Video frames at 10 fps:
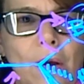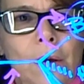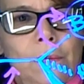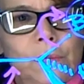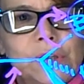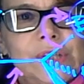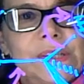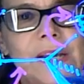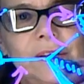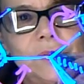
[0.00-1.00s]
which
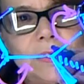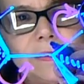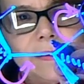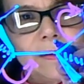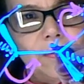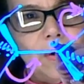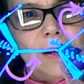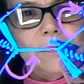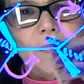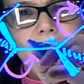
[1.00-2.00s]
is actually, that's your
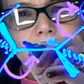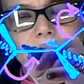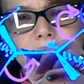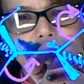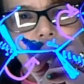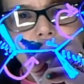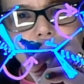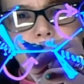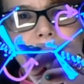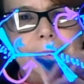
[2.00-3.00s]
alpha carbon, that's
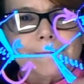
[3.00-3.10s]
beta.